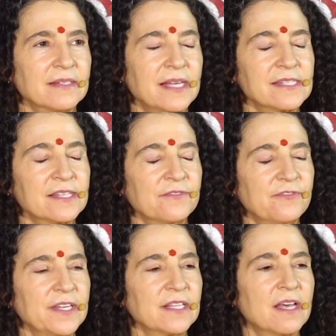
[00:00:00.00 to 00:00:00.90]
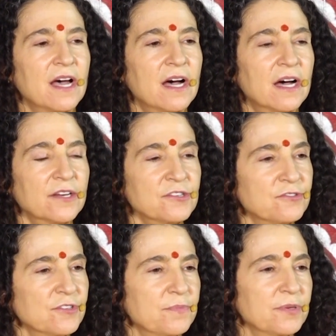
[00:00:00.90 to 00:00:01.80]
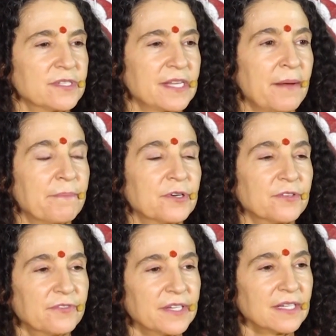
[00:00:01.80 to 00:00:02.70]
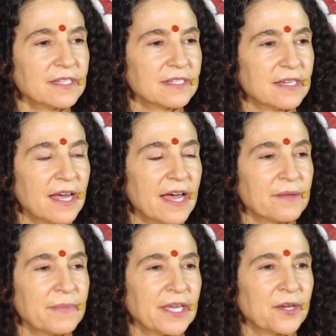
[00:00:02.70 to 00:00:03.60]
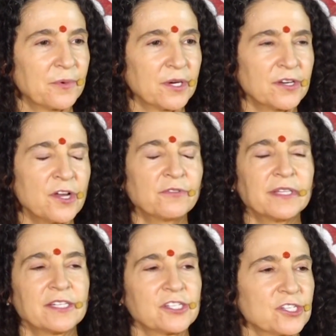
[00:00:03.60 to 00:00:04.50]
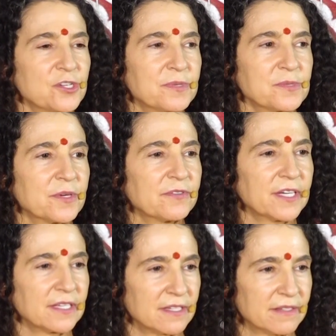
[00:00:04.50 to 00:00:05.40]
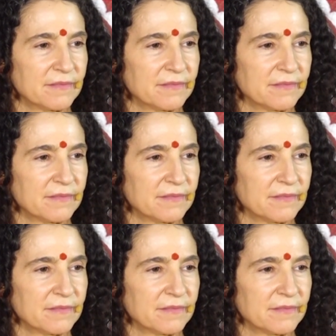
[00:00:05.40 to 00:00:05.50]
doesn't feel 100% perfect, how to make it work. No relationship is perfect.